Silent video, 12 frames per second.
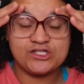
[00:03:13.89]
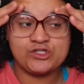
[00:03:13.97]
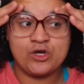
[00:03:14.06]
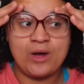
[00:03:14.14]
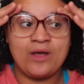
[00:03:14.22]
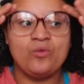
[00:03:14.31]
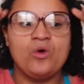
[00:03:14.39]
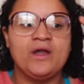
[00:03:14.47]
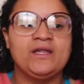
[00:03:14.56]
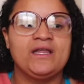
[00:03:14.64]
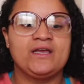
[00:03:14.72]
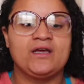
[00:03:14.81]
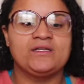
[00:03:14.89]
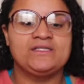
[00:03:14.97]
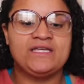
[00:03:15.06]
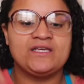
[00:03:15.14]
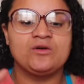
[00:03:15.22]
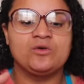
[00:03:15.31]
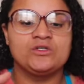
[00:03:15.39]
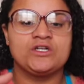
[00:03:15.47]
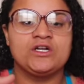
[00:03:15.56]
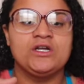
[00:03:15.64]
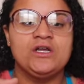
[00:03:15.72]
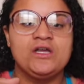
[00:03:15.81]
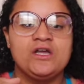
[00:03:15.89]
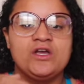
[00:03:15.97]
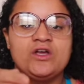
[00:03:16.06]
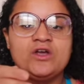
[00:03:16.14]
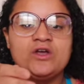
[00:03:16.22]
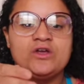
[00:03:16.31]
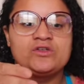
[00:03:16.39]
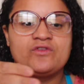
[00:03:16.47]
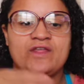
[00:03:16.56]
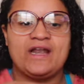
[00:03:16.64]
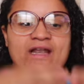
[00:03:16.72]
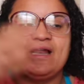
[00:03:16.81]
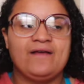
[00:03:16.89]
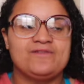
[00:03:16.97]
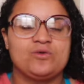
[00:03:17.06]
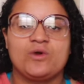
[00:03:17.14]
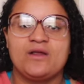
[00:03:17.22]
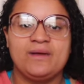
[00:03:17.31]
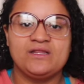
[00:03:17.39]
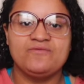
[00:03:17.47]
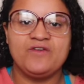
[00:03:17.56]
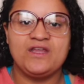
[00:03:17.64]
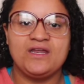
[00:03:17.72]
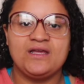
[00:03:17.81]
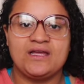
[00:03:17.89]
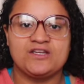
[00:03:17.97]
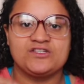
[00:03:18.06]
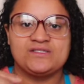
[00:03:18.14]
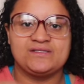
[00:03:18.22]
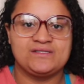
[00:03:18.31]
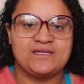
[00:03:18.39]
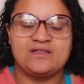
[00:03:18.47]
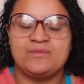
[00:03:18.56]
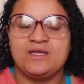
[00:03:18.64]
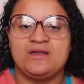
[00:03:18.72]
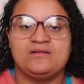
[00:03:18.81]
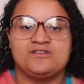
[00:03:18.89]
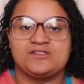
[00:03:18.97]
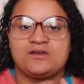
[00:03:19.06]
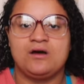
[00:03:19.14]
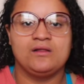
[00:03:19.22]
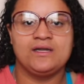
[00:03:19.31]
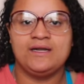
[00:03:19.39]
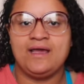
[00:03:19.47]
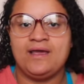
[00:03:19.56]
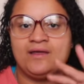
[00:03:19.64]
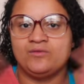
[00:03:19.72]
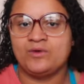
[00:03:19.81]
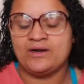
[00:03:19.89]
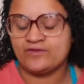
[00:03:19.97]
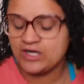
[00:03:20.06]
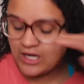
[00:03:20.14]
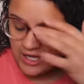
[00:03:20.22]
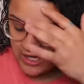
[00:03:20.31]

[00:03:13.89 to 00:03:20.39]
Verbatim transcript: So I wanted like a ticket holder so that I didn't have to worry about them fading. I could just stick them in and just call it a day and whatever.